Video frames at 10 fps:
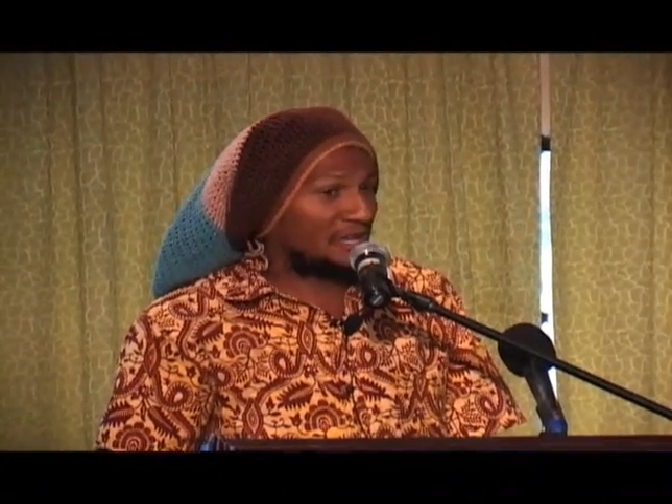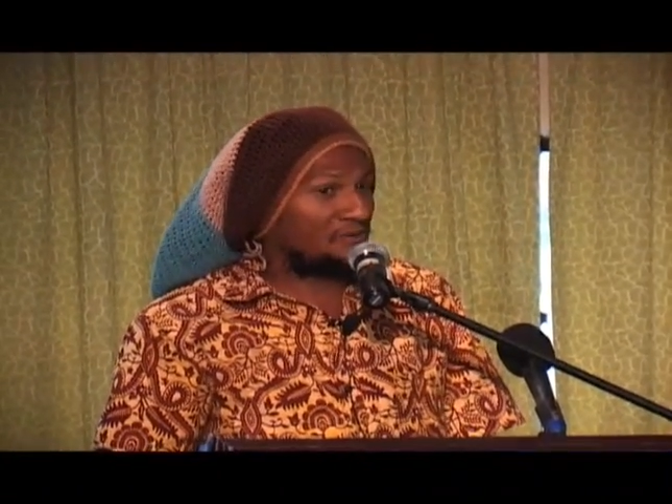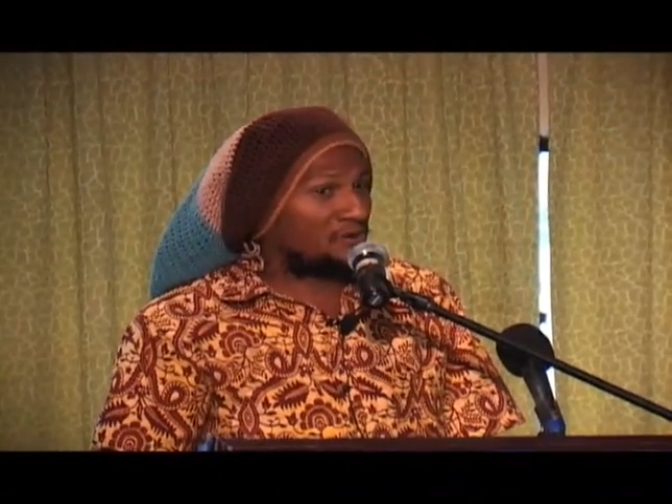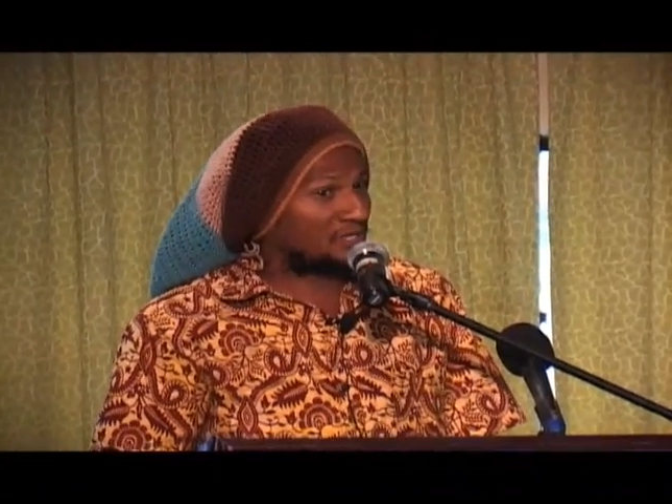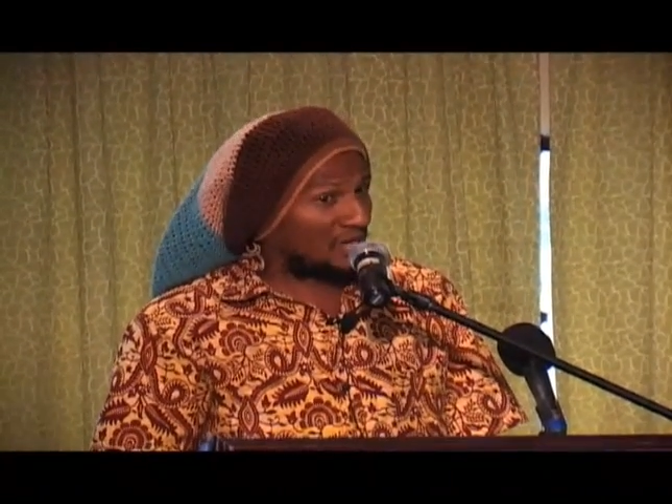You
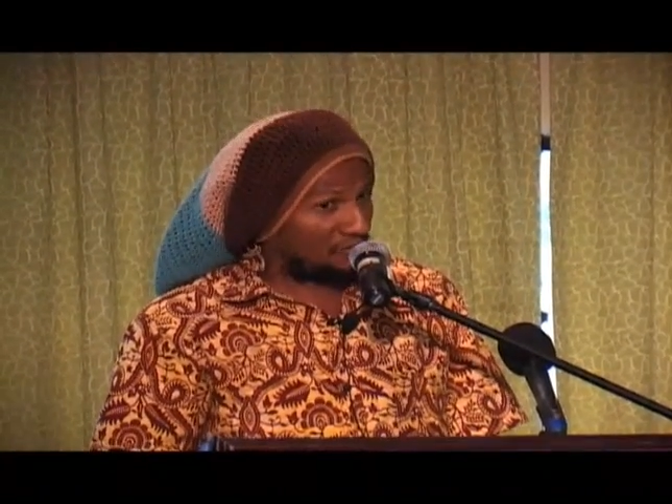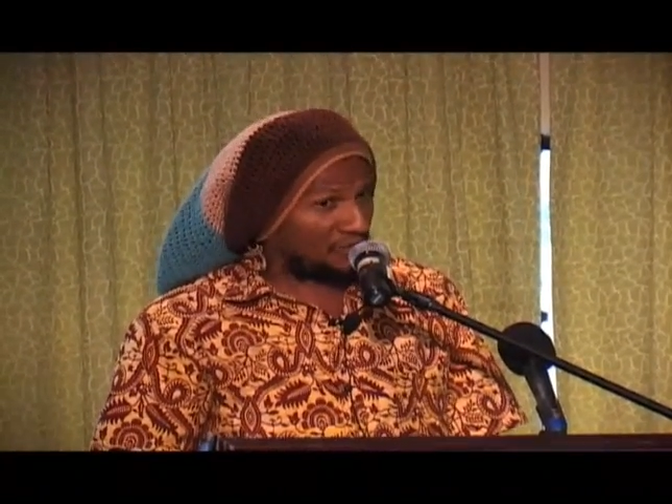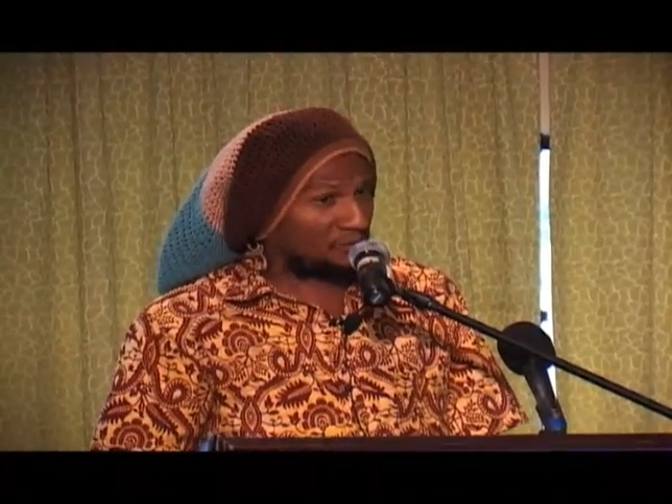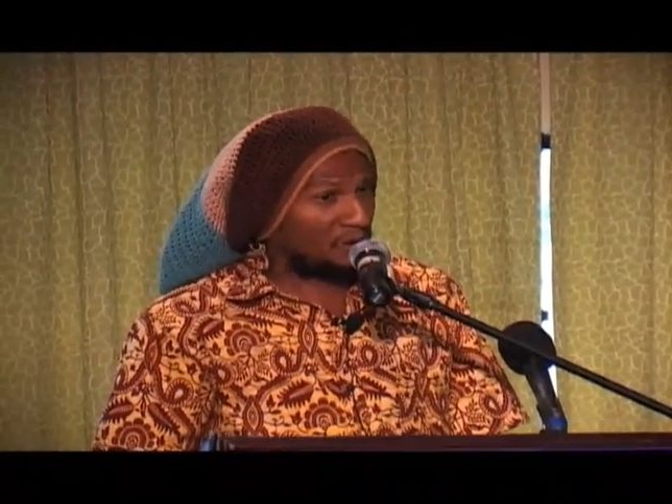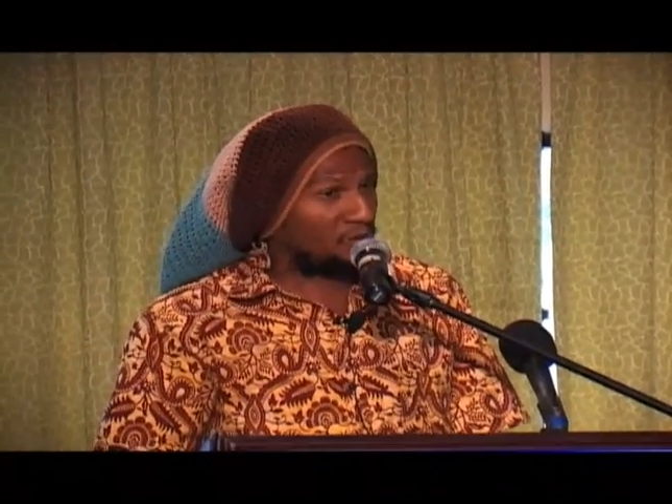might have very
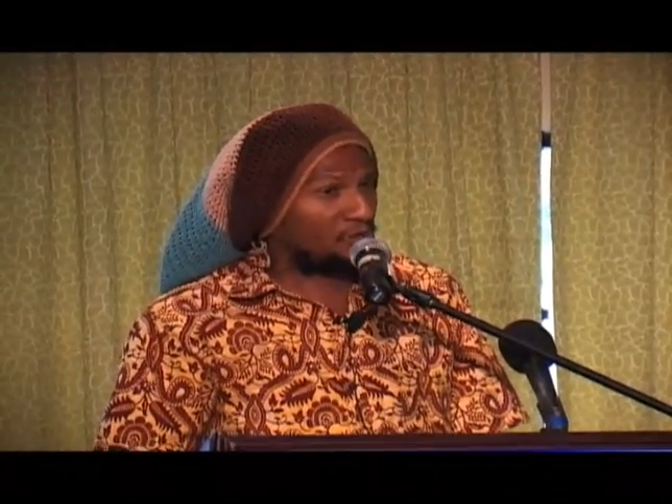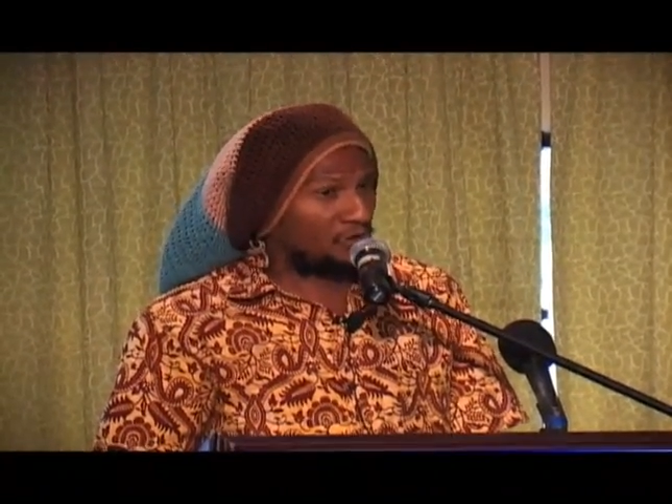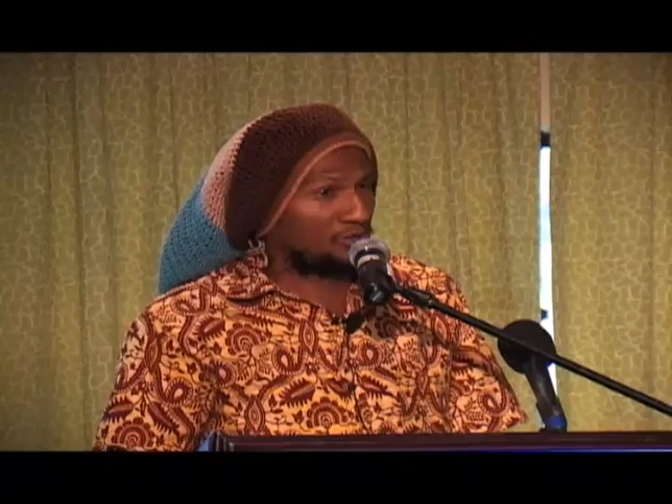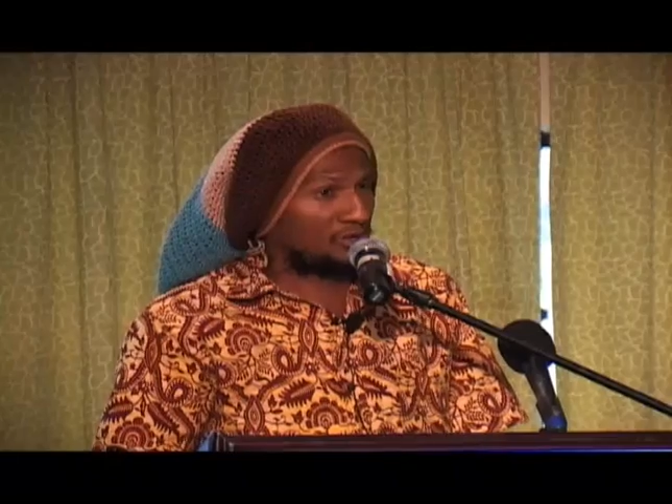selfish people in the